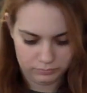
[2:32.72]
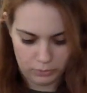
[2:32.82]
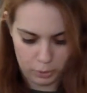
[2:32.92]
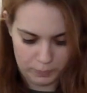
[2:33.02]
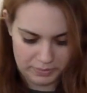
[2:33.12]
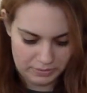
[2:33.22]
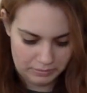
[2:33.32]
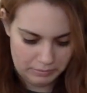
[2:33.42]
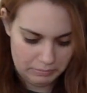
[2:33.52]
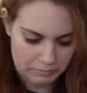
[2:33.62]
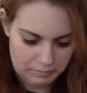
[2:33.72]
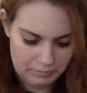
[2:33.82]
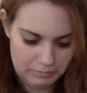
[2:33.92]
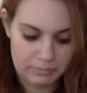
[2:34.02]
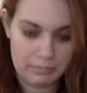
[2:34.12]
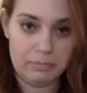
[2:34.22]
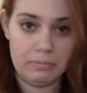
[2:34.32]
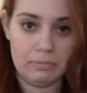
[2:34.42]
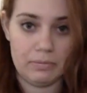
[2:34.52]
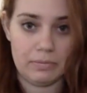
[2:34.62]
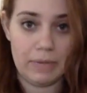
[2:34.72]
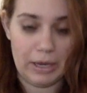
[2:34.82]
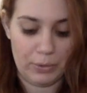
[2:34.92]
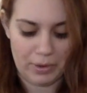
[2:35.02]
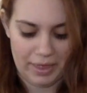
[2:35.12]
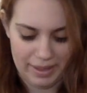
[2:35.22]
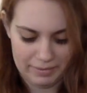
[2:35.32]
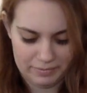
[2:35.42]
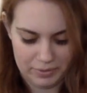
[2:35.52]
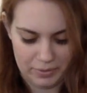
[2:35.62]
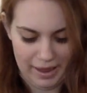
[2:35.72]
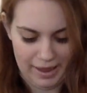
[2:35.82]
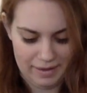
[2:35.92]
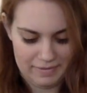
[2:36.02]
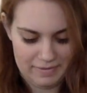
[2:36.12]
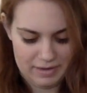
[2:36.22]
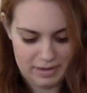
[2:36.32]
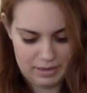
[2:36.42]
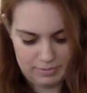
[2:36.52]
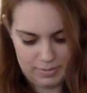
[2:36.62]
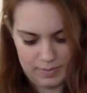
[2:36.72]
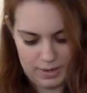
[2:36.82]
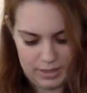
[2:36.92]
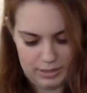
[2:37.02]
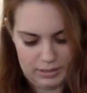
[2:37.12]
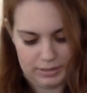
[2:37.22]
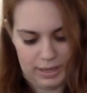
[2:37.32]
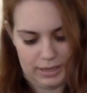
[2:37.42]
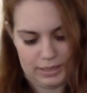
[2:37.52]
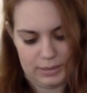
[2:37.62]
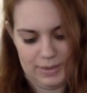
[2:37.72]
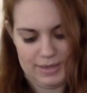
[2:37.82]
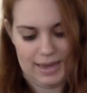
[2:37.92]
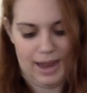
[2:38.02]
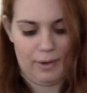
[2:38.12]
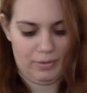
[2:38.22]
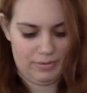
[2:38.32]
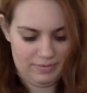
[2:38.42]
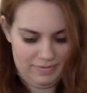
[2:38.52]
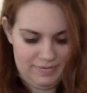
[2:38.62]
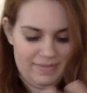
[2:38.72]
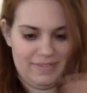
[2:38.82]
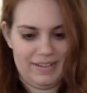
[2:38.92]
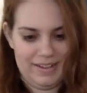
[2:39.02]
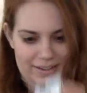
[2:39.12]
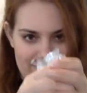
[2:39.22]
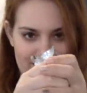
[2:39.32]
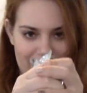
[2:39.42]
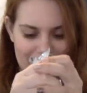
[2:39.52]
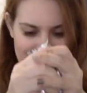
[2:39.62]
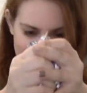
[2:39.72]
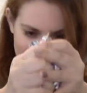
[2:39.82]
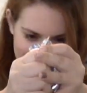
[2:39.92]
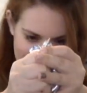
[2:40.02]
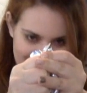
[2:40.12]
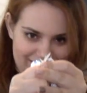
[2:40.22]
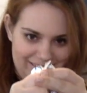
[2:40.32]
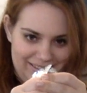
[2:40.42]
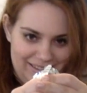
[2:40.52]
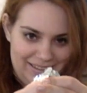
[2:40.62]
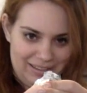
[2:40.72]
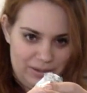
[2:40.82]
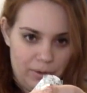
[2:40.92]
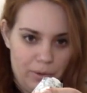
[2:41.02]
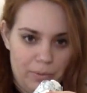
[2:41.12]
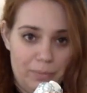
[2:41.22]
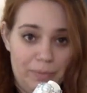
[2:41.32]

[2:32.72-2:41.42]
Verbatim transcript: Oops ignore that. Okay. Maybe I can just like squeeze it out. Just like a... Oh.